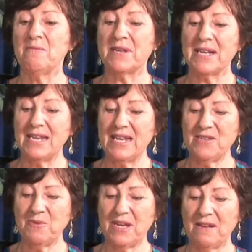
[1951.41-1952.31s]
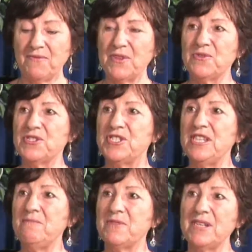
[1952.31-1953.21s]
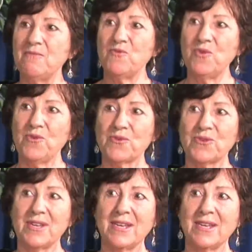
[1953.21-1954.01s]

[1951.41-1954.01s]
But unless we have those deep, deep roots